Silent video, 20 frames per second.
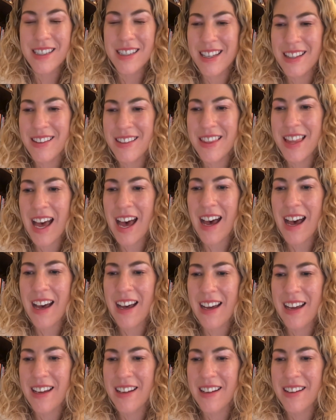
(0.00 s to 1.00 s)

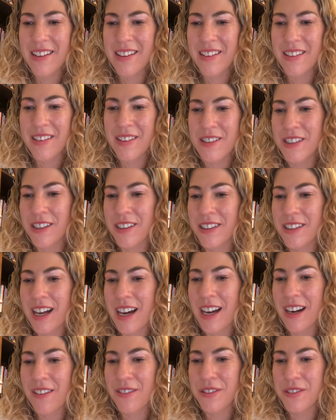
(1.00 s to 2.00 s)
that there's a
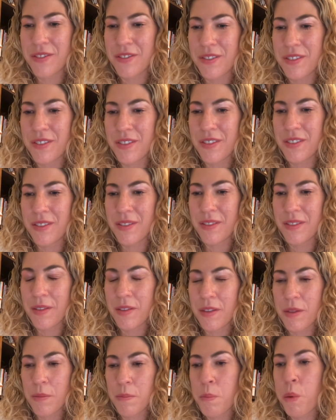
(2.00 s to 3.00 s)
lot of
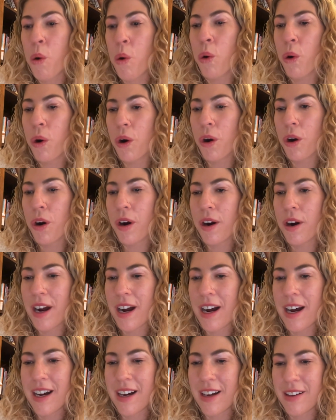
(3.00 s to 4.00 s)

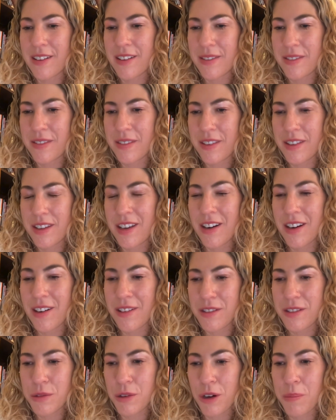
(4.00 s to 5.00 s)
poor,
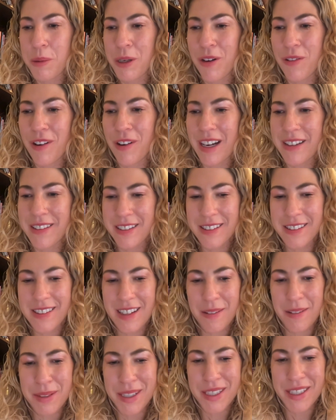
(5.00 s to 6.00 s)
Scorpio risings
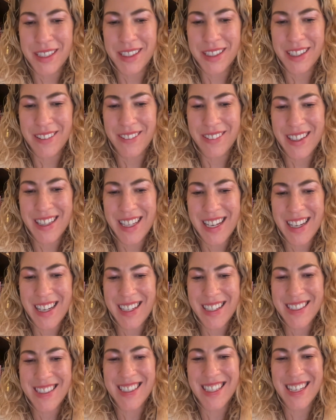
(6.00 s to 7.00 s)
that have been dealing with
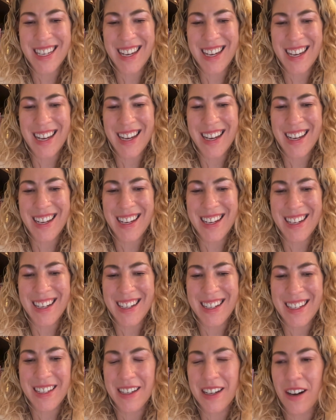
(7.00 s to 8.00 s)
this,
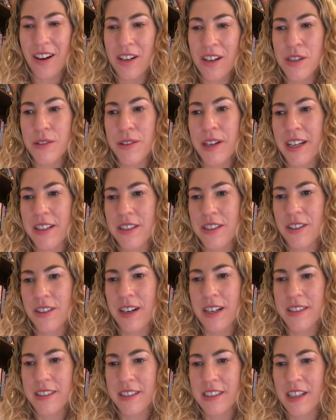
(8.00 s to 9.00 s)
and also Cancer
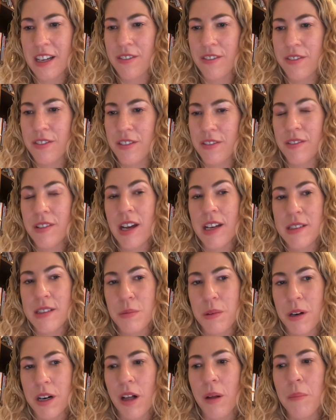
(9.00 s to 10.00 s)
risings have as
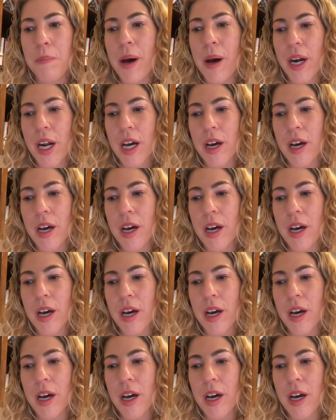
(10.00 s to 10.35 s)
well. But